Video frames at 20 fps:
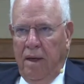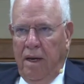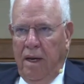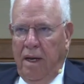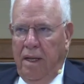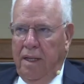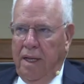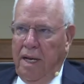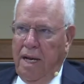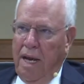
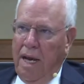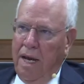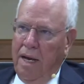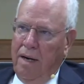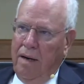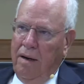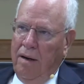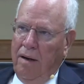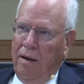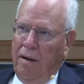And they
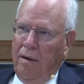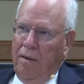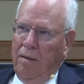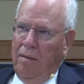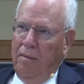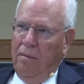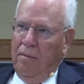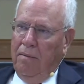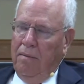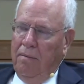had
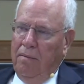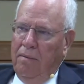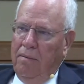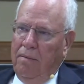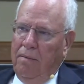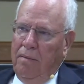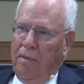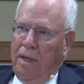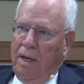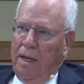
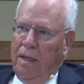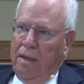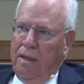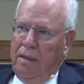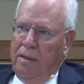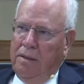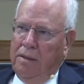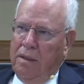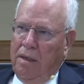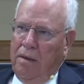had
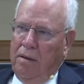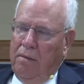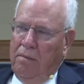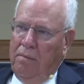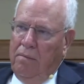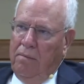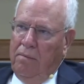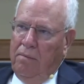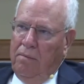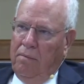these uh,
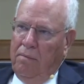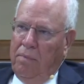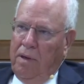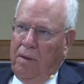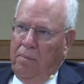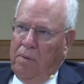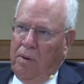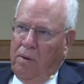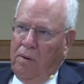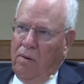
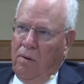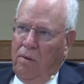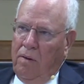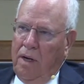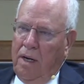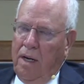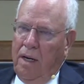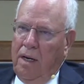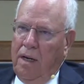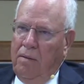people going
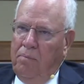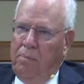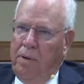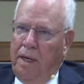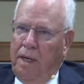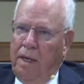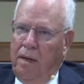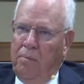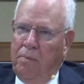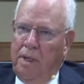out and
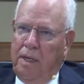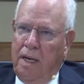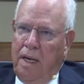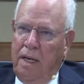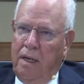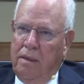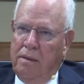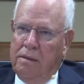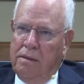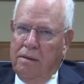picking
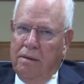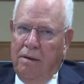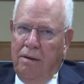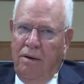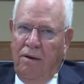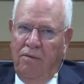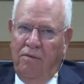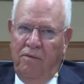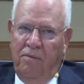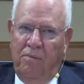potatoes
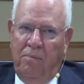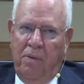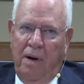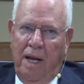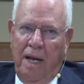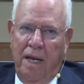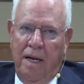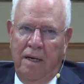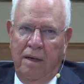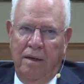off of a
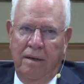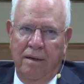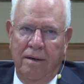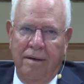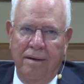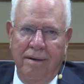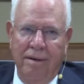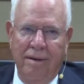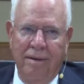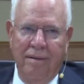plant.
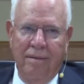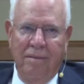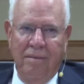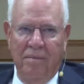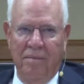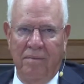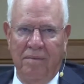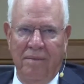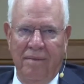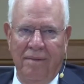
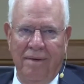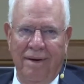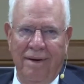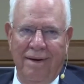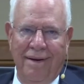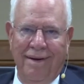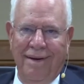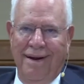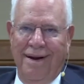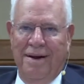
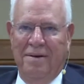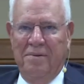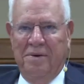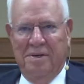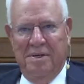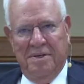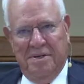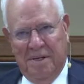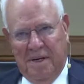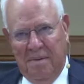And that was
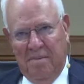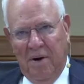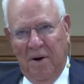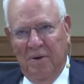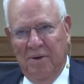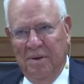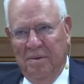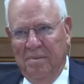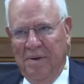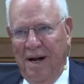just a
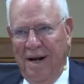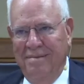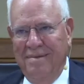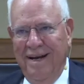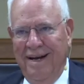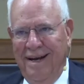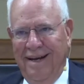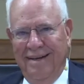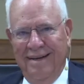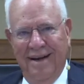commercial, but I
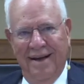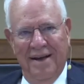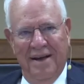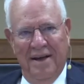mean, it's